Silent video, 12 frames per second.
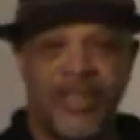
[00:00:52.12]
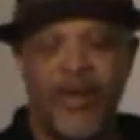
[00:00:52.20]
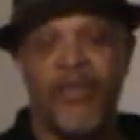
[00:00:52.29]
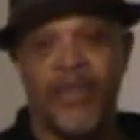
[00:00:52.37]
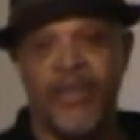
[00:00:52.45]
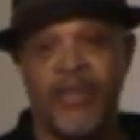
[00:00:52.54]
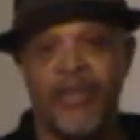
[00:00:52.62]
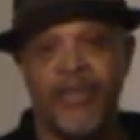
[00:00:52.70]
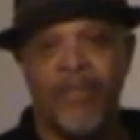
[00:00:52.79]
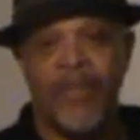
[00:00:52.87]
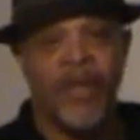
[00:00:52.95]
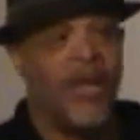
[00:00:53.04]
70s.
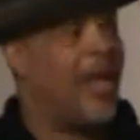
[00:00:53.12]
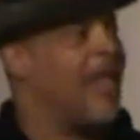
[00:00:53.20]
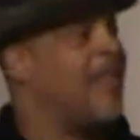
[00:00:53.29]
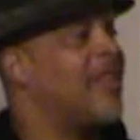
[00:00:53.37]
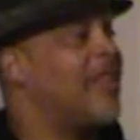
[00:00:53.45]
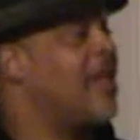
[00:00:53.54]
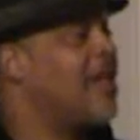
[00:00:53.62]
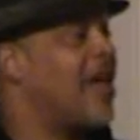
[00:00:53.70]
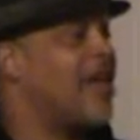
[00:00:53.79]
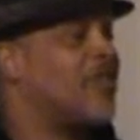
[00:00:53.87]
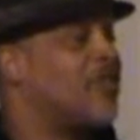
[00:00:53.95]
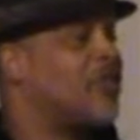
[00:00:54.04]
And then
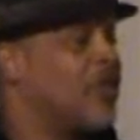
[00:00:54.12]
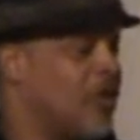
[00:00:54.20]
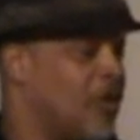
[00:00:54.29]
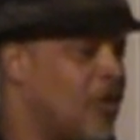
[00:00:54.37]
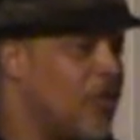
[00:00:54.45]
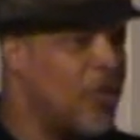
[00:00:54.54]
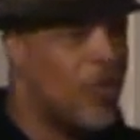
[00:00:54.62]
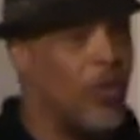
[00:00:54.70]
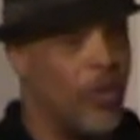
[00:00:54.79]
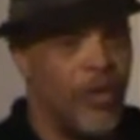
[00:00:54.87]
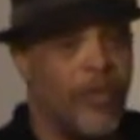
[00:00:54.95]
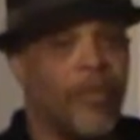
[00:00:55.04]
there's
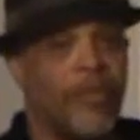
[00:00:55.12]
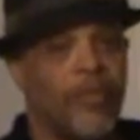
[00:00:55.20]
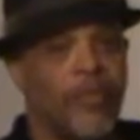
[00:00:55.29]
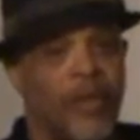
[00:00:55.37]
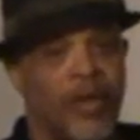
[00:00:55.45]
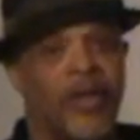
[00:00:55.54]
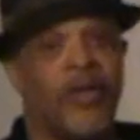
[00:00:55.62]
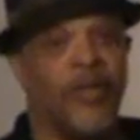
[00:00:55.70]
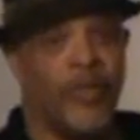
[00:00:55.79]
newer political